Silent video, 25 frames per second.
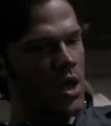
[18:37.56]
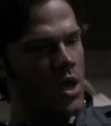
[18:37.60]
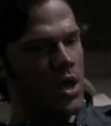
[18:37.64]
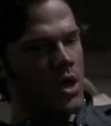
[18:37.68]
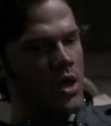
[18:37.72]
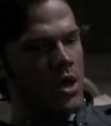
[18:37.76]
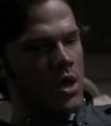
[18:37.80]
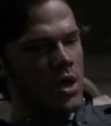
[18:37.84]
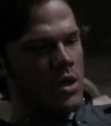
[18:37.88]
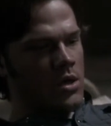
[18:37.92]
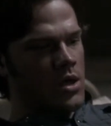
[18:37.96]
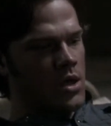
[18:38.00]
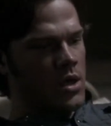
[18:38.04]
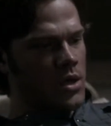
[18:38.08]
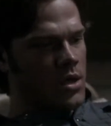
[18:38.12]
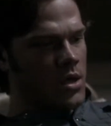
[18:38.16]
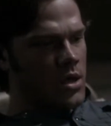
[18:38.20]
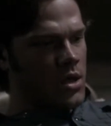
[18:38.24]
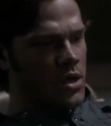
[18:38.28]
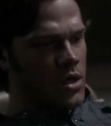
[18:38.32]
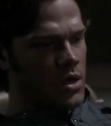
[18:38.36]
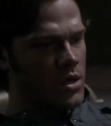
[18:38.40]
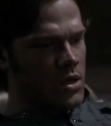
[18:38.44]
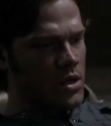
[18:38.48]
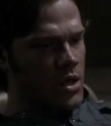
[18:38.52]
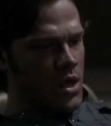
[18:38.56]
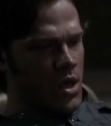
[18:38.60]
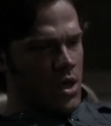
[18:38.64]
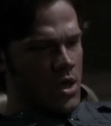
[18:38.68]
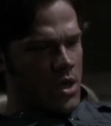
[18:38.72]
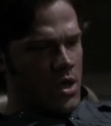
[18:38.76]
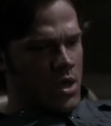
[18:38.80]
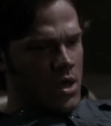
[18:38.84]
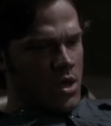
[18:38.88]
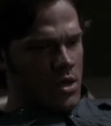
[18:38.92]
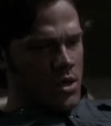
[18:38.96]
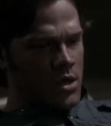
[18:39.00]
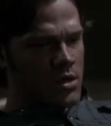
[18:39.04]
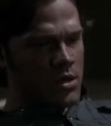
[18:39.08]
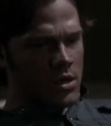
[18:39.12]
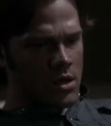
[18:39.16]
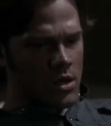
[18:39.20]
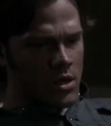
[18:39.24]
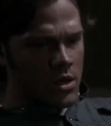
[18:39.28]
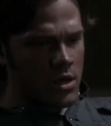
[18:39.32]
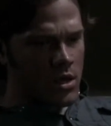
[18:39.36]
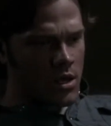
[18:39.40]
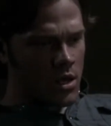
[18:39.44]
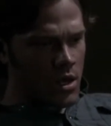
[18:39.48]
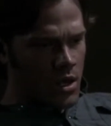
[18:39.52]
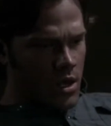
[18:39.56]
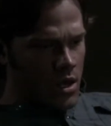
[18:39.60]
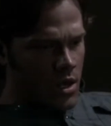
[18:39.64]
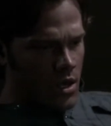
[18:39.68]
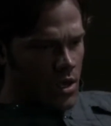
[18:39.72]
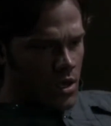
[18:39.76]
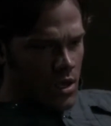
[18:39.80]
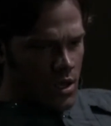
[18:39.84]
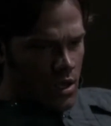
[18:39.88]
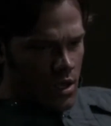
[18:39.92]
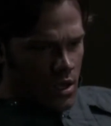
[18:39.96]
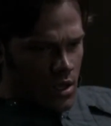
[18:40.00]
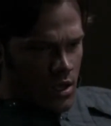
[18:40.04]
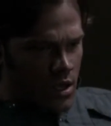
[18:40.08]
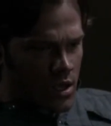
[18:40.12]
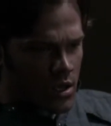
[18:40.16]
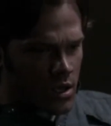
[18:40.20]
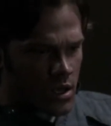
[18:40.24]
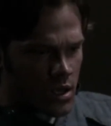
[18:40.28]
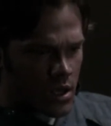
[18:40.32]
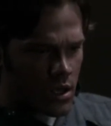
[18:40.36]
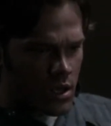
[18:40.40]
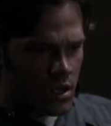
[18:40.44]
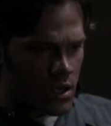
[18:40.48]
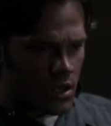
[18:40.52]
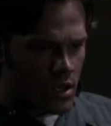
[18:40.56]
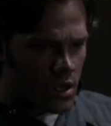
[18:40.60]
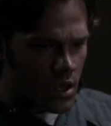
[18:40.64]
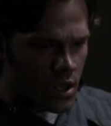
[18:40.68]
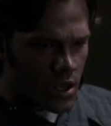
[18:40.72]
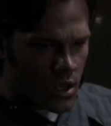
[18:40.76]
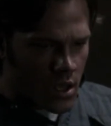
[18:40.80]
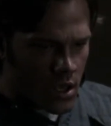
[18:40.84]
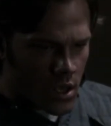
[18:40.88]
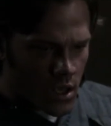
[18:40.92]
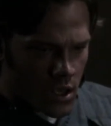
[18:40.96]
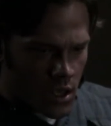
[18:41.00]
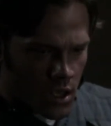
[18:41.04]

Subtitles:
in the fourth season of the show where he was very